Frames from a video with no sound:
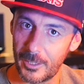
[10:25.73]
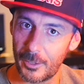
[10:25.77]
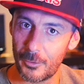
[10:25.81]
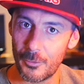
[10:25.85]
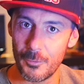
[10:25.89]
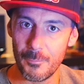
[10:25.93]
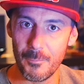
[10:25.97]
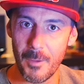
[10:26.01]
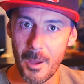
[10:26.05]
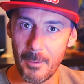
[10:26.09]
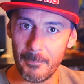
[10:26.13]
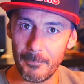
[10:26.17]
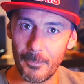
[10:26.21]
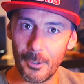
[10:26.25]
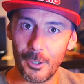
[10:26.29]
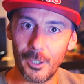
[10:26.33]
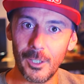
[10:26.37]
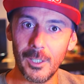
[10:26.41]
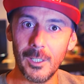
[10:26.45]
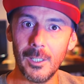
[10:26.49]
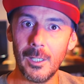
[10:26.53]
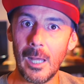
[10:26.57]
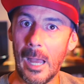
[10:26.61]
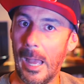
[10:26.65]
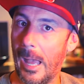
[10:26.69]
I remember
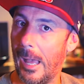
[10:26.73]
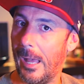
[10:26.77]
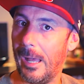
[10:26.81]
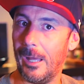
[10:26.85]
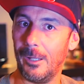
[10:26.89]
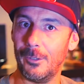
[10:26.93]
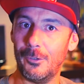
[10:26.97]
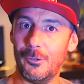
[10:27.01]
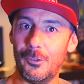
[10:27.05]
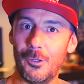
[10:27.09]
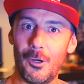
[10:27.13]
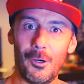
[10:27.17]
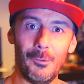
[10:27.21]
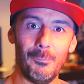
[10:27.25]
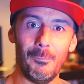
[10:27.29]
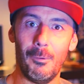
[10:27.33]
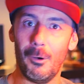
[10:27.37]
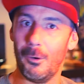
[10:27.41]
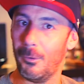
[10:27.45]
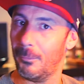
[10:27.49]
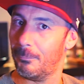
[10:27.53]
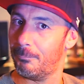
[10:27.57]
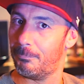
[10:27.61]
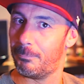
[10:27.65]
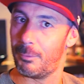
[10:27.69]
I had no
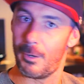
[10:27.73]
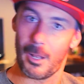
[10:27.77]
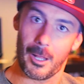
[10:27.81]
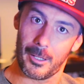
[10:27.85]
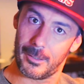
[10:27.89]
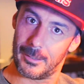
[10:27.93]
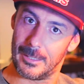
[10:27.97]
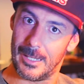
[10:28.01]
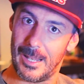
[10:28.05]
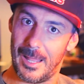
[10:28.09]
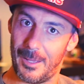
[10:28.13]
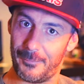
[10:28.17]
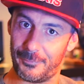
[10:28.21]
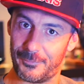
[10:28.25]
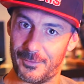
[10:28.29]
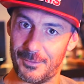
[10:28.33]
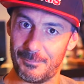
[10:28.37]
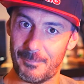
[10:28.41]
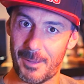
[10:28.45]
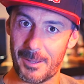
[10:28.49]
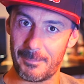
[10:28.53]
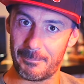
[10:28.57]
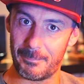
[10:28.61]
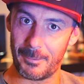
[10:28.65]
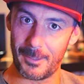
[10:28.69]
more blood left in
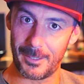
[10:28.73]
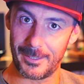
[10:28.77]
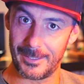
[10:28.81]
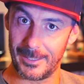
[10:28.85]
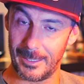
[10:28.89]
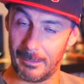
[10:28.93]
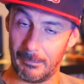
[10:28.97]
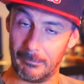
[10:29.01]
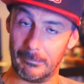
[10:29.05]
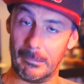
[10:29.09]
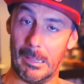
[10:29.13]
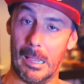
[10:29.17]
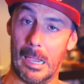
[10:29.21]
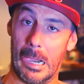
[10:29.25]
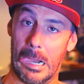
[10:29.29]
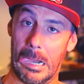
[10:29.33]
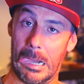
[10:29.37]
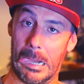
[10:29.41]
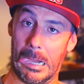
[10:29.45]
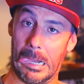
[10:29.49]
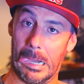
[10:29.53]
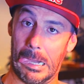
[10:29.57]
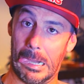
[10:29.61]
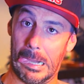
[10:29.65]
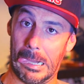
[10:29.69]
my body. I was like,
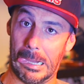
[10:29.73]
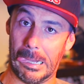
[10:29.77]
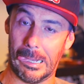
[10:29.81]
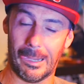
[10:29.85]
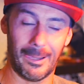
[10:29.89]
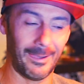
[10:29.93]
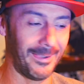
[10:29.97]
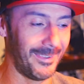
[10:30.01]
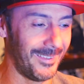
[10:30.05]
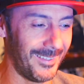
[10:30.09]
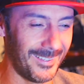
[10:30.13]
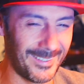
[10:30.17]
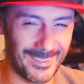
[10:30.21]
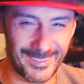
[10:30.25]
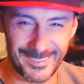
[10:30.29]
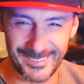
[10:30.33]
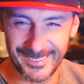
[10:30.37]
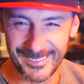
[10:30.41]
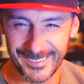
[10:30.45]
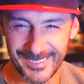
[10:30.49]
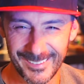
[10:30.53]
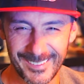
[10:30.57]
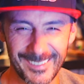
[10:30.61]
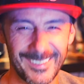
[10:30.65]
ah.